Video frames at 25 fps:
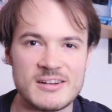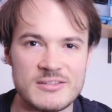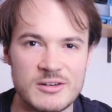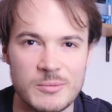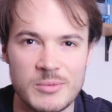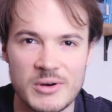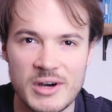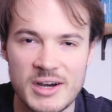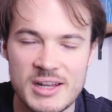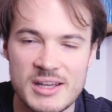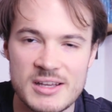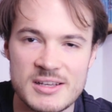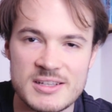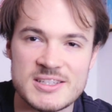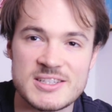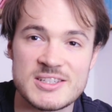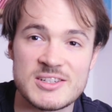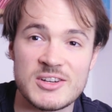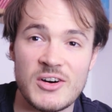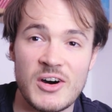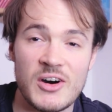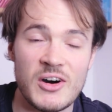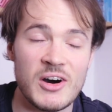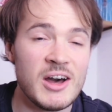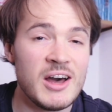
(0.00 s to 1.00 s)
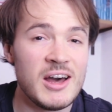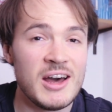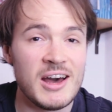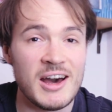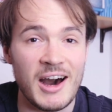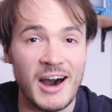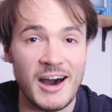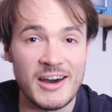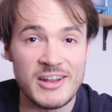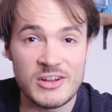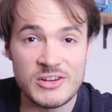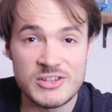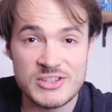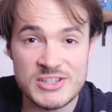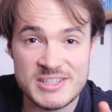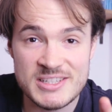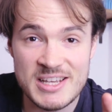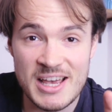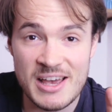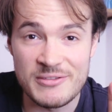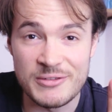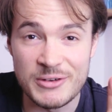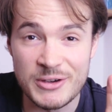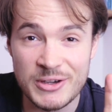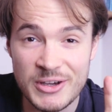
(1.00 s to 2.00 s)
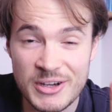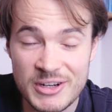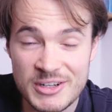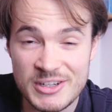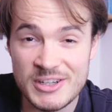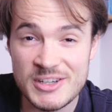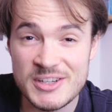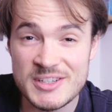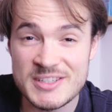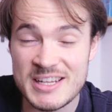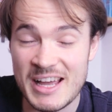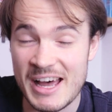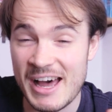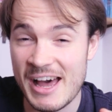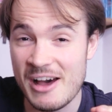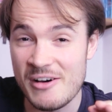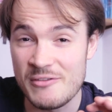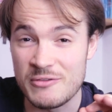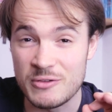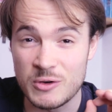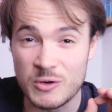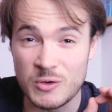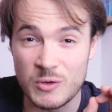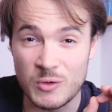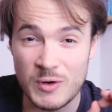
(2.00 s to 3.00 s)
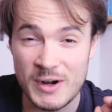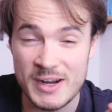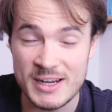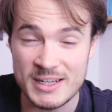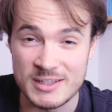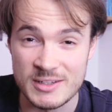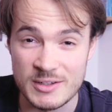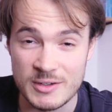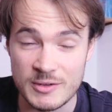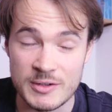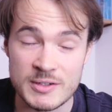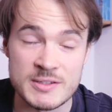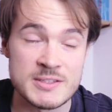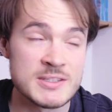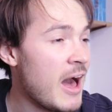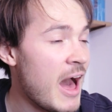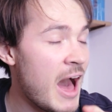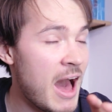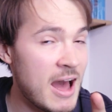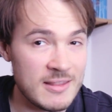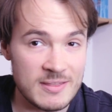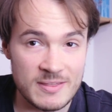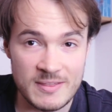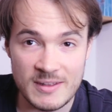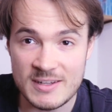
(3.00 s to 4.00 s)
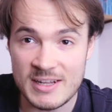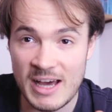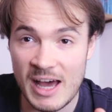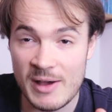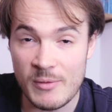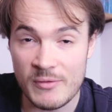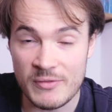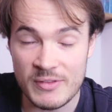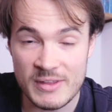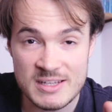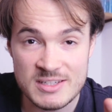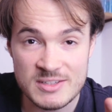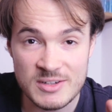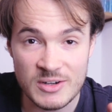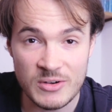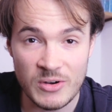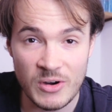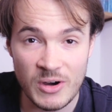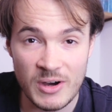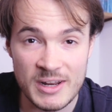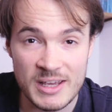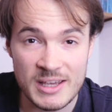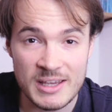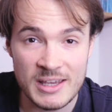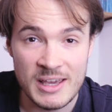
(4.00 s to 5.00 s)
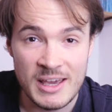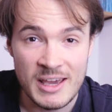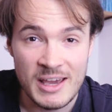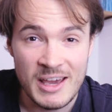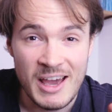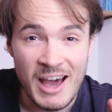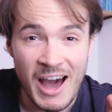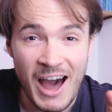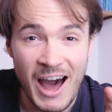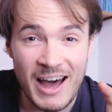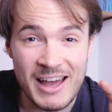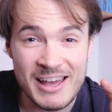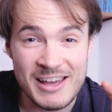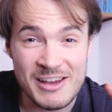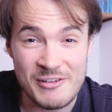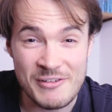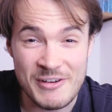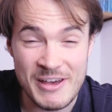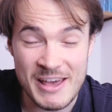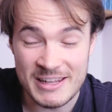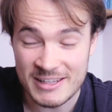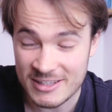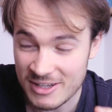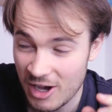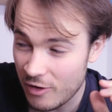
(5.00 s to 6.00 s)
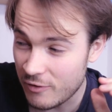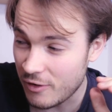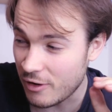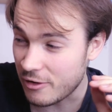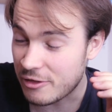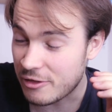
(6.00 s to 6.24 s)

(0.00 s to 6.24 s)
everybody, so I don't just have good news, I have great news. At the time of this recording, I have hit over